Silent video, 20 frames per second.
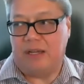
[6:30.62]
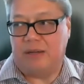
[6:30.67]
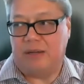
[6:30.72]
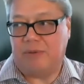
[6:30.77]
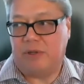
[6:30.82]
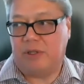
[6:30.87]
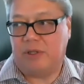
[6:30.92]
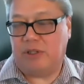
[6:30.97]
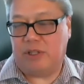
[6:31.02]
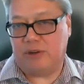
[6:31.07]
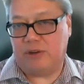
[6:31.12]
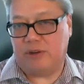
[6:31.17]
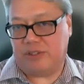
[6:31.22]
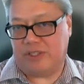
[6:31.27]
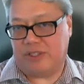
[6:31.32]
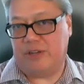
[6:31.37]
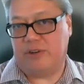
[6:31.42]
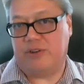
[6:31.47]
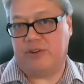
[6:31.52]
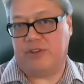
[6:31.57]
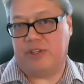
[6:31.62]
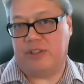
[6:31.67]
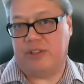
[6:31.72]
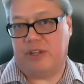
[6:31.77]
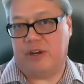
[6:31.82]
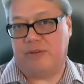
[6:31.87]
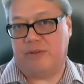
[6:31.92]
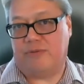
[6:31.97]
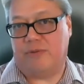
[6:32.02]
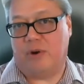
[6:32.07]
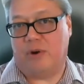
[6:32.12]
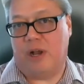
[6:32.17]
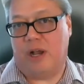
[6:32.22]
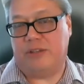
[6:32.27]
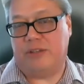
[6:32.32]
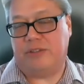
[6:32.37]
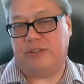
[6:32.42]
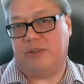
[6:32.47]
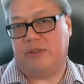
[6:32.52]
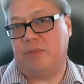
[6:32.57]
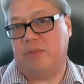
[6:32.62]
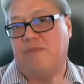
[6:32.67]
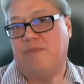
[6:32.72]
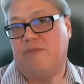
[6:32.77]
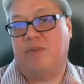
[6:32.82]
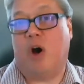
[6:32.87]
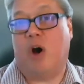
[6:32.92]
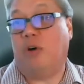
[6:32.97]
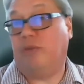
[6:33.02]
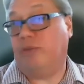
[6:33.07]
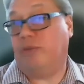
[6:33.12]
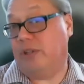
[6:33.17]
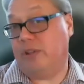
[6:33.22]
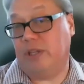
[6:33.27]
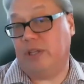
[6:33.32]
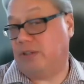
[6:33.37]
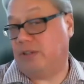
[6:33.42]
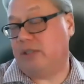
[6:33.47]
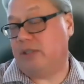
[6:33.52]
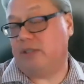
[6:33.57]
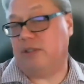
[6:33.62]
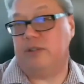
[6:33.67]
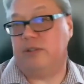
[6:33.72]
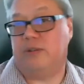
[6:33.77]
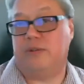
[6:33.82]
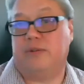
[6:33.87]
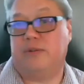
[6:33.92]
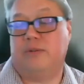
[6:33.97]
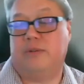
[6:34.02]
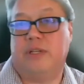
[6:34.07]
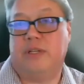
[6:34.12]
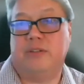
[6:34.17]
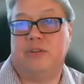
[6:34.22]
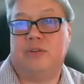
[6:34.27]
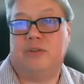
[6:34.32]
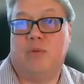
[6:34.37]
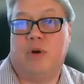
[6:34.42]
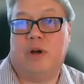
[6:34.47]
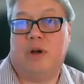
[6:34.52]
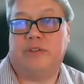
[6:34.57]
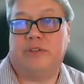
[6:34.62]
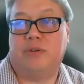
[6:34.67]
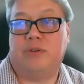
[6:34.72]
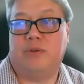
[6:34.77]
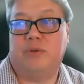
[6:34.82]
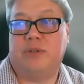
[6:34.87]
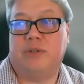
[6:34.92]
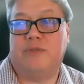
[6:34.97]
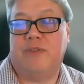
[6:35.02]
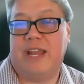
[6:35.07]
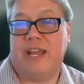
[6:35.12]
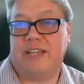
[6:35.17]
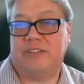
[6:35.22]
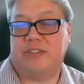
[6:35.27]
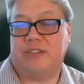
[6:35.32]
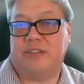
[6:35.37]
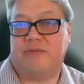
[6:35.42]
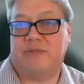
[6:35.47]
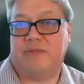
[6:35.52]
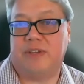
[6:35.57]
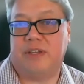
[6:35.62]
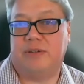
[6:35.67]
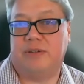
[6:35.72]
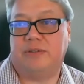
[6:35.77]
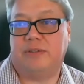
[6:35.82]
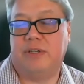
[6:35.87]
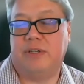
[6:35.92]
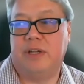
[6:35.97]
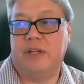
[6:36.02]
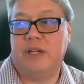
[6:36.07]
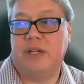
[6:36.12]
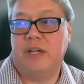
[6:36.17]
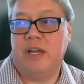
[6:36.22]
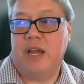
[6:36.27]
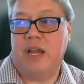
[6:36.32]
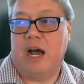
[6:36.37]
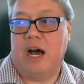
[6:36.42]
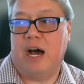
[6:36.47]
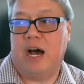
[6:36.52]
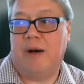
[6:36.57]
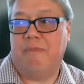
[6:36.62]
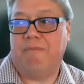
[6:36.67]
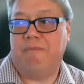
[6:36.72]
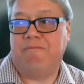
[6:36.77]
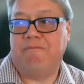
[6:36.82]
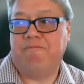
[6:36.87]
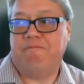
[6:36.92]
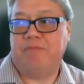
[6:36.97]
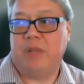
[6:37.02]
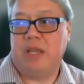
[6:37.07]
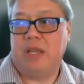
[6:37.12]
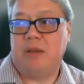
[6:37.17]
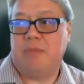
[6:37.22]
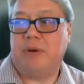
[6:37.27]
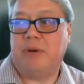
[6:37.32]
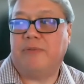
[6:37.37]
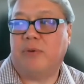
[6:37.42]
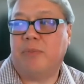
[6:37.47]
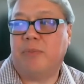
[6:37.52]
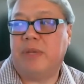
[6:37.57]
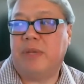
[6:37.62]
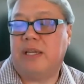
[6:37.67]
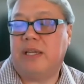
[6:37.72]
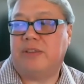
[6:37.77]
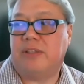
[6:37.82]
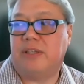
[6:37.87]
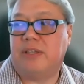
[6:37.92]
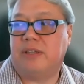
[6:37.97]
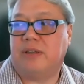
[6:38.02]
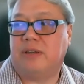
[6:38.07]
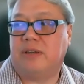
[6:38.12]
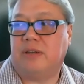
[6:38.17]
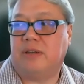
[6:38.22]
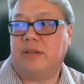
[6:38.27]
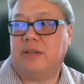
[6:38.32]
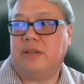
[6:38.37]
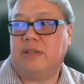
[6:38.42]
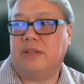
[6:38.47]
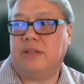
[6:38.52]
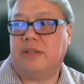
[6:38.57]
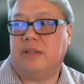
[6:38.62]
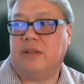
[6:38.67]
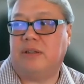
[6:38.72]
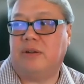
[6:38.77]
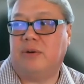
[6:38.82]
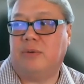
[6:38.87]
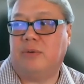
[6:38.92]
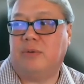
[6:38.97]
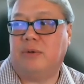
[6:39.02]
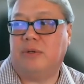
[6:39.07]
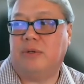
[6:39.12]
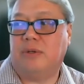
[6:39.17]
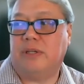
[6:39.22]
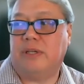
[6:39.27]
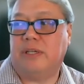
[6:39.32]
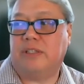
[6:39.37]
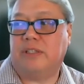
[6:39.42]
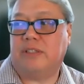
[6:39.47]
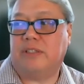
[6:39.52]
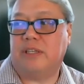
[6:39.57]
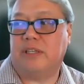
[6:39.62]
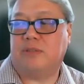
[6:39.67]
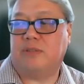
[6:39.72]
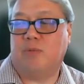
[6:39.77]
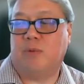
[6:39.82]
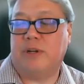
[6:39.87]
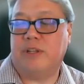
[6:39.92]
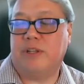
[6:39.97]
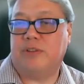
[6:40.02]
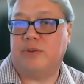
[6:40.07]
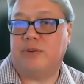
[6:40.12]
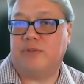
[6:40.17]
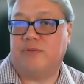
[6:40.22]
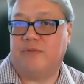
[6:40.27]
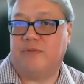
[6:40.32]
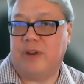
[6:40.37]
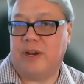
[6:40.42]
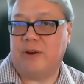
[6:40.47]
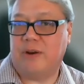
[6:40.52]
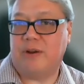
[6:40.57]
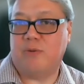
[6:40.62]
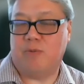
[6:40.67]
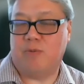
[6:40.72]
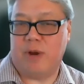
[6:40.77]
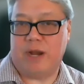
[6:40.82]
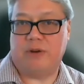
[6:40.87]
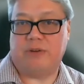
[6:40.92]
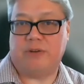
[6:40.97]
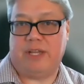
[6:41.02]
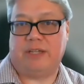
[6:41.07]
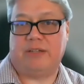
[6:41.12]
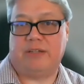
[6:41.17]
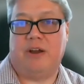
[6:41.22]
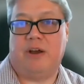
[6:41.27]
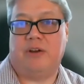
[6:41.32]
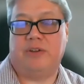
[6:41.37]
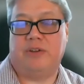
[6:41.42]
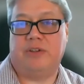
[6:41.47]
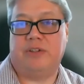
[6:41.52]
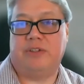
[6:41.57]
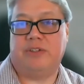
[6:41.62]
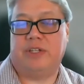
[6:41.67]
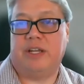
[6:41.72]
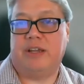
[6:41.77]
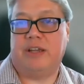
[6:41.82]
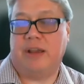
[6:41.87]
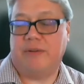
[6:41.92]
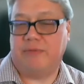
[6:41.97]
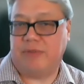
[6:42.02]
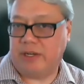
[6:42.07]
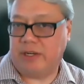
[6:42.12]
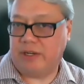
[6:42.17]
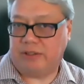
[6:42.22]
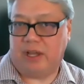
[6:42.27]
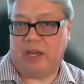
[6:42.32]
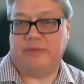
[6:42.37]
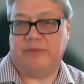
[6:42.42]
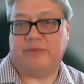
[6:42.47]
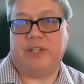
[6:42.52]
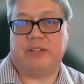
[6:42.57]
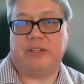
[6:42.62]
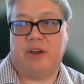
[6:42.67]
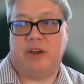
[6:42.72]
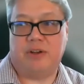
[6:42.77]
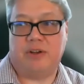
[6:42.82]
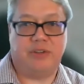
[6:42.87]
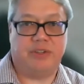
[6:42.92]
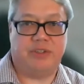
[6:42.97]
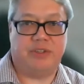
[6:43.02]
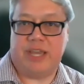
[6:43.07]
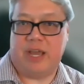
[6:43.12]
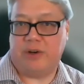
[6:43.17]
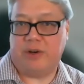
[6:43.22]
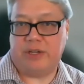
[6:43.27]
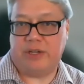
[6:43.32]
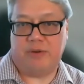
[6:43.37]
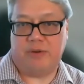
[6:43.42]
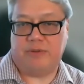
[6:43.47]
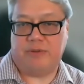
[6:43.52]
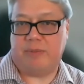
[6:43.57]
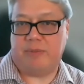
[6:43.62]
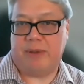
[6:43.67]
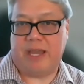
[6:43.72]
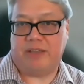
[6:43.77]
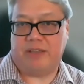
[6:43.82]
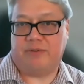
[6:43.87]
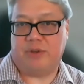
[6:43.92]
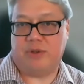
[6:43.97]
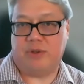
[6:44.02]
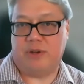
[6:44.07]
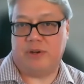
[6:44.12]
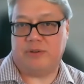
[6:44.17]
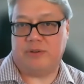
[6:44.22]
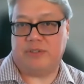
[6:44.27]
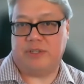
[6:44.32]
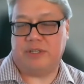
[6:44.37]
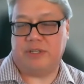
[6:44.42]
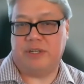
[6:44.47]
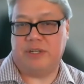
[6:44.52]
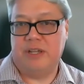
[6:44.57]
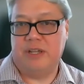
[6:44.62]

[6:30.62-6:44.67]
clear synergy there for us to be involved in this and to want to advance the field. But for me, I think, it's one of those very rare technologies. And I've done a lot of technology scouting over the past few years, and